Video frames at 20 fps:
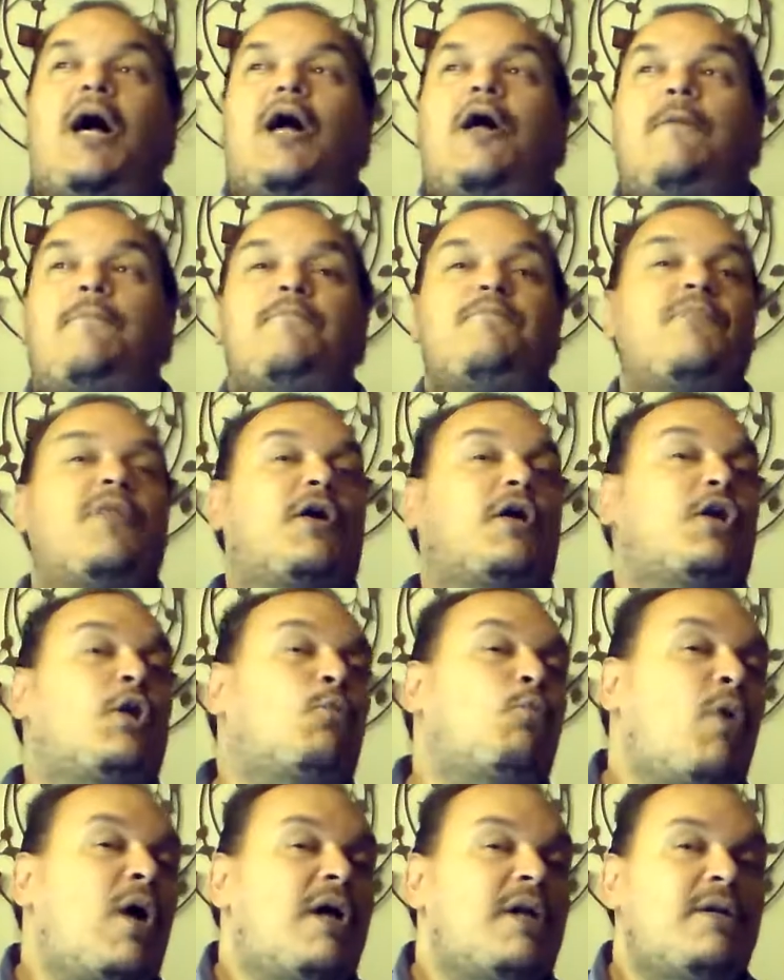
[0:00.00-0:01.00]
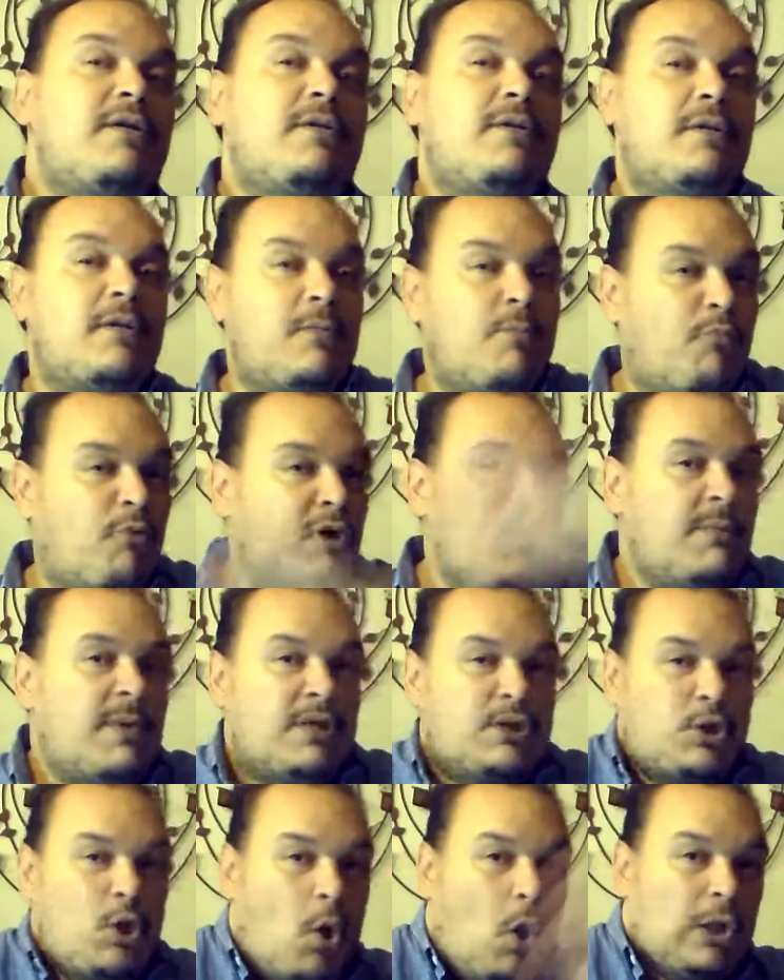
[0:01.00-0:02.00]
um, they're going to run pretty
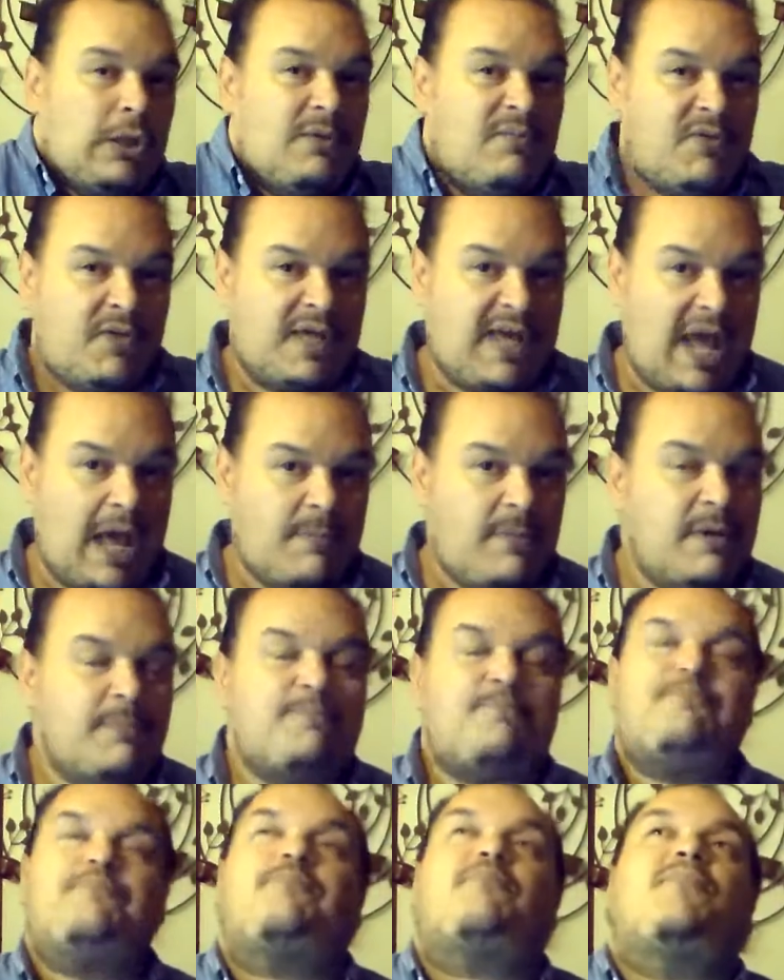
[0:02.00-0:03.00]
much all over the gamut.